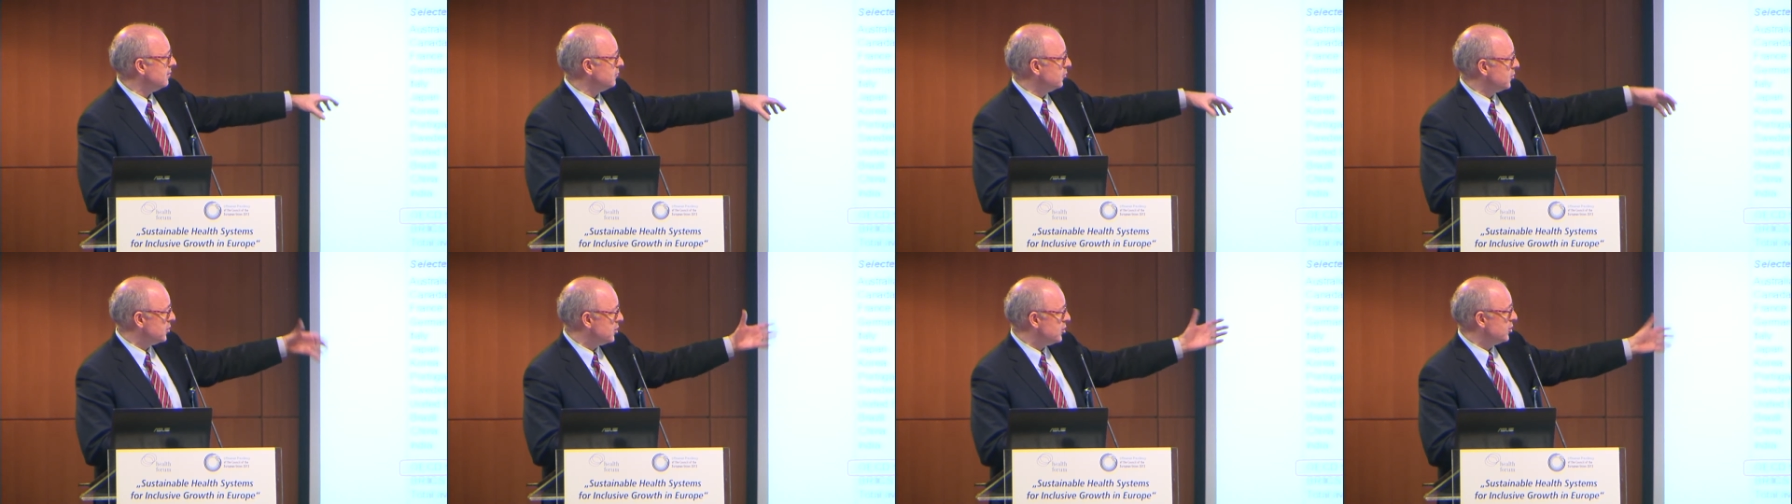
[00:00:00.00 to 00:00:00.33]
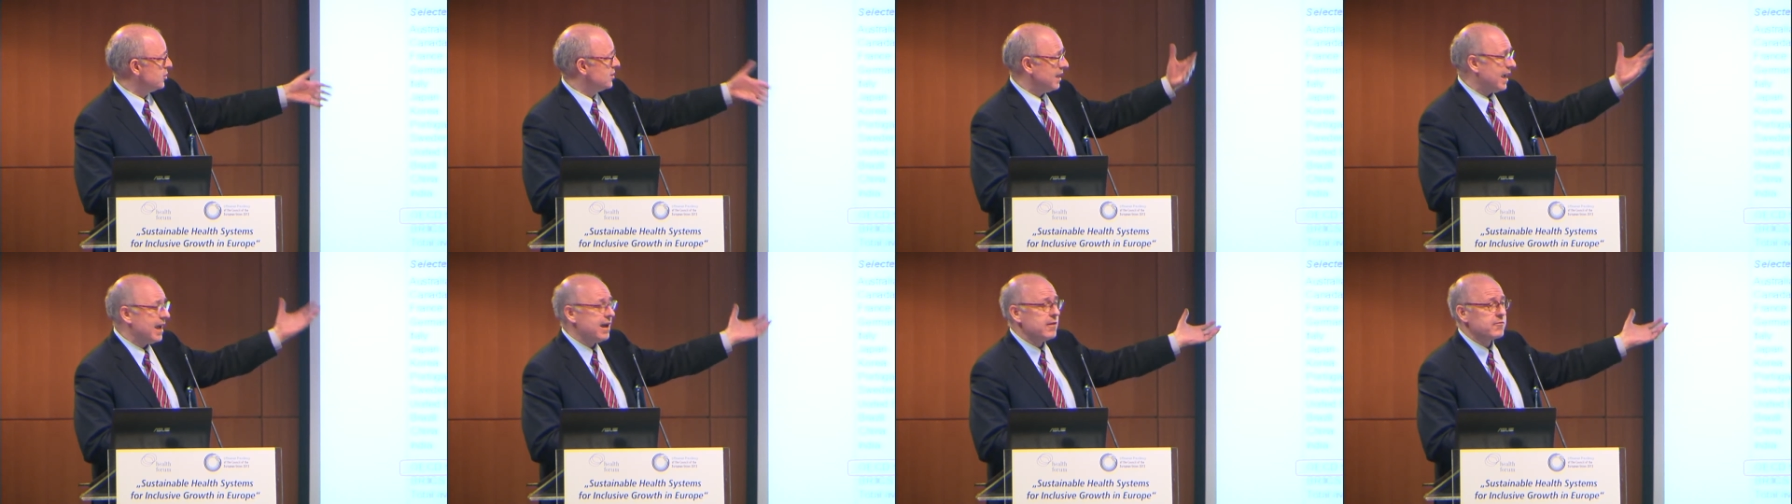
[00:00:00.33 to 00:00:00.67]
which is
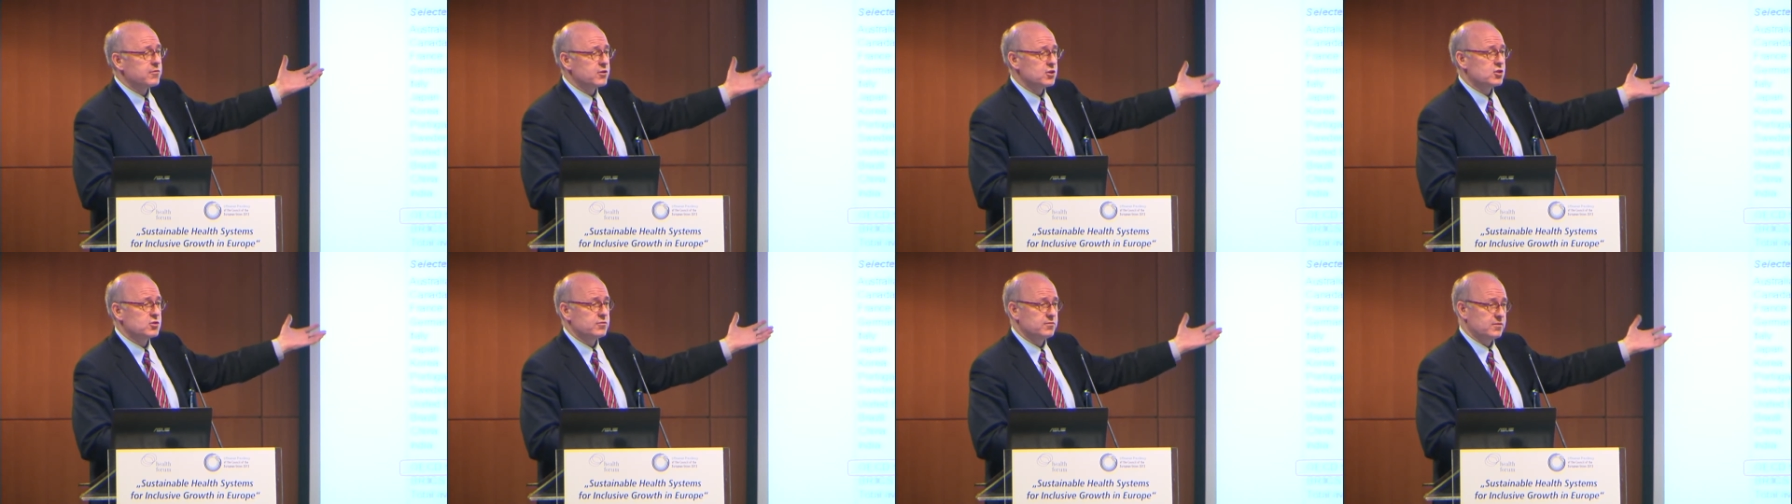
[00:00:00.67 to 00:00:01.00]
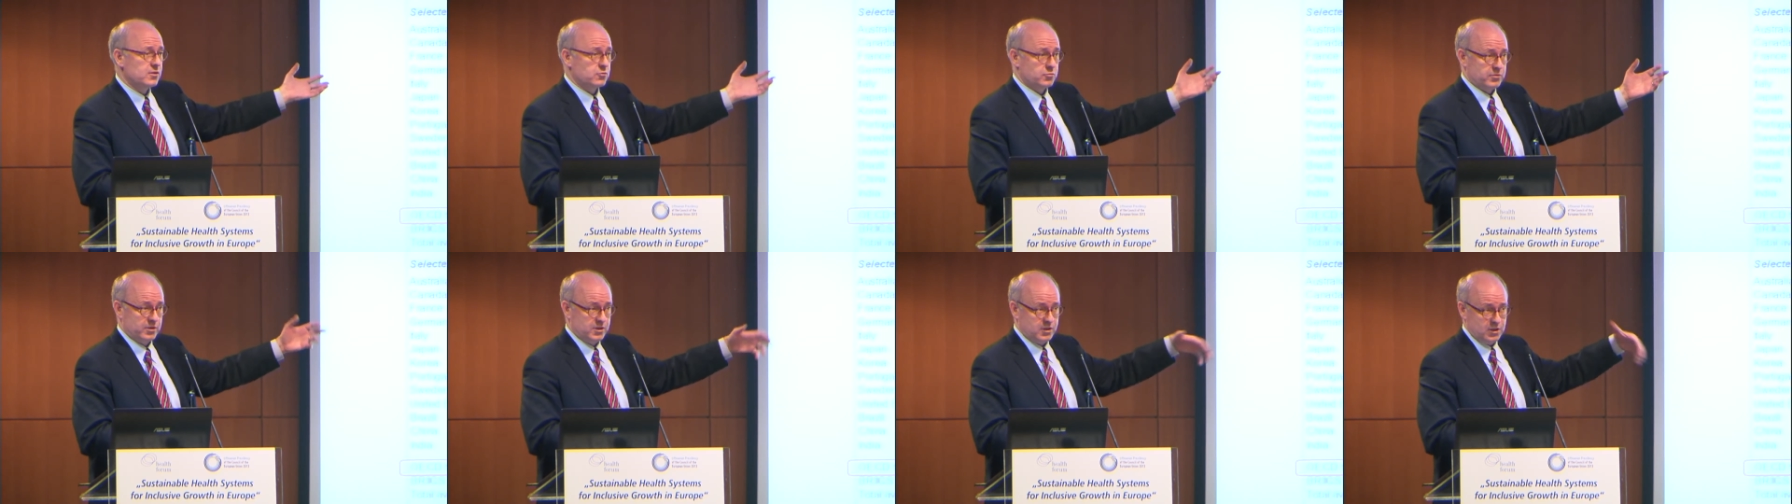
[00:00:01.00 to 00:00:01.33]
the average of the
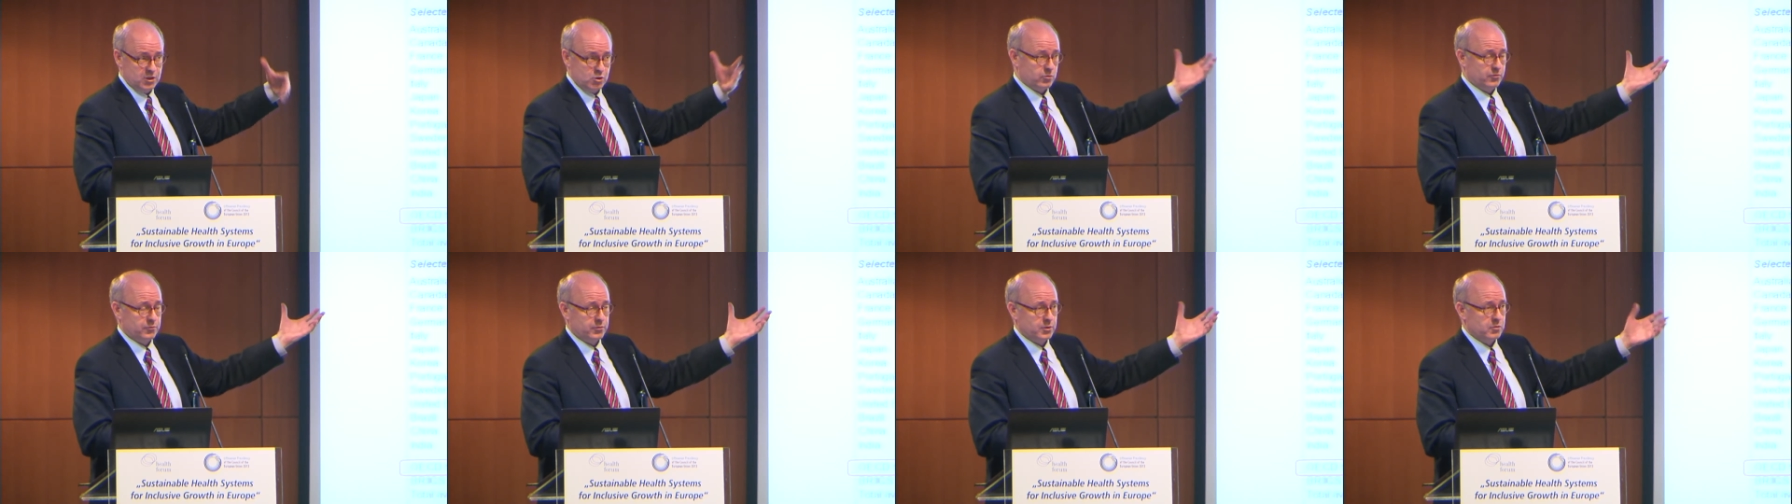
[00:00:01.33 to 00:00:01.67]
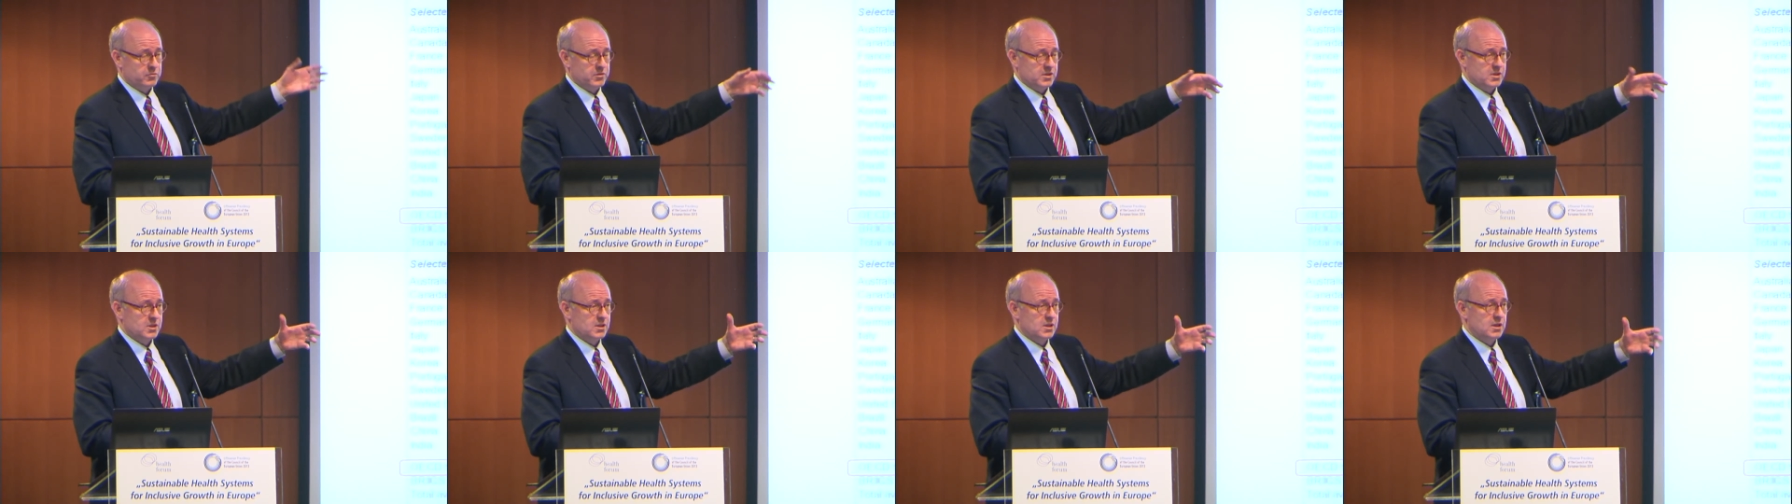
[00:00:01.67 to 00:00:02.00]
residual for the
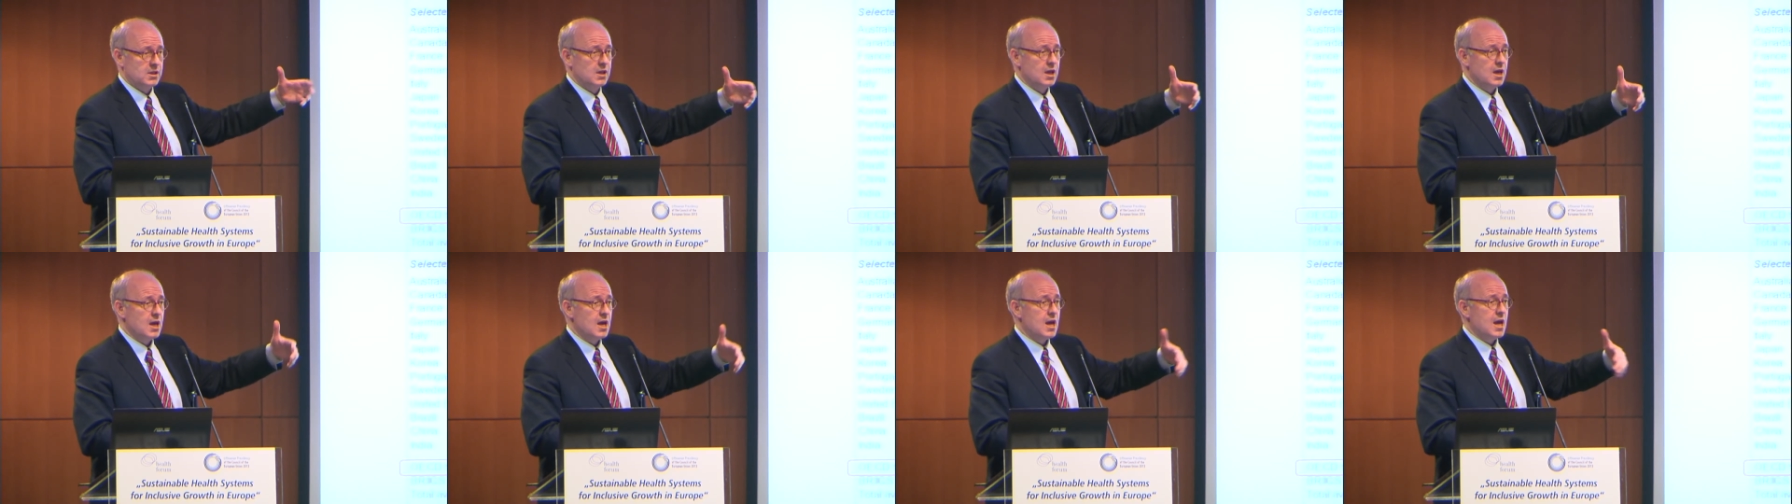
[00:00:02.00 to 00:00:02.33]
OECD,